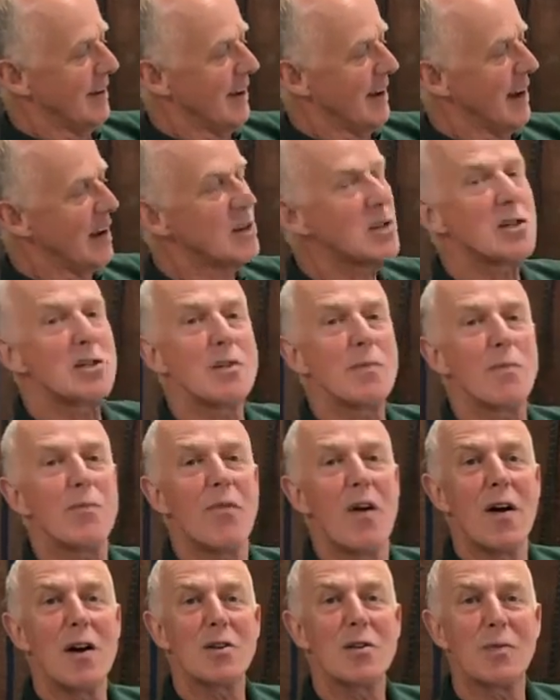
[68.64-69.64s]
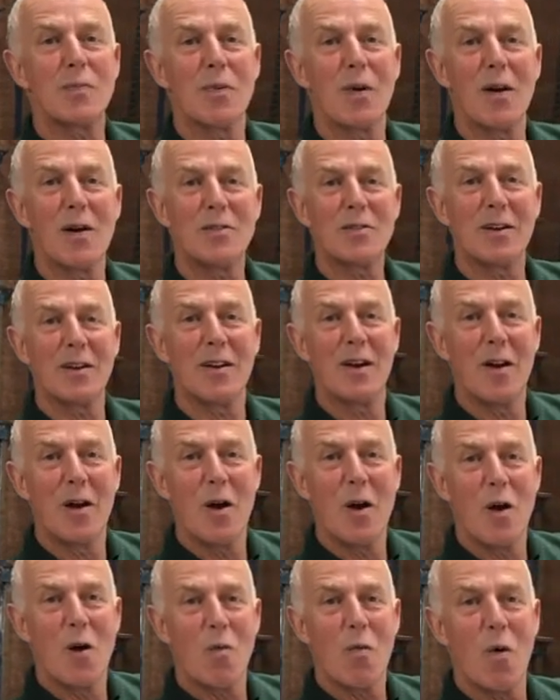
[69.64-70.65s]
It's very surprising
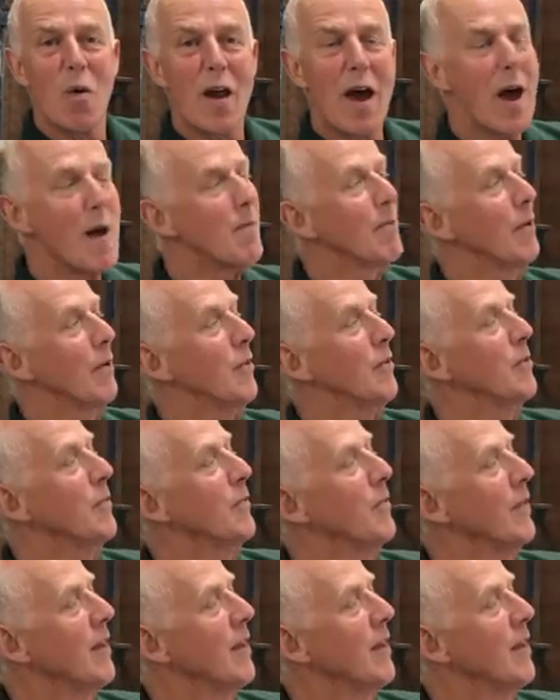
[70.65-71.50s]
what happens.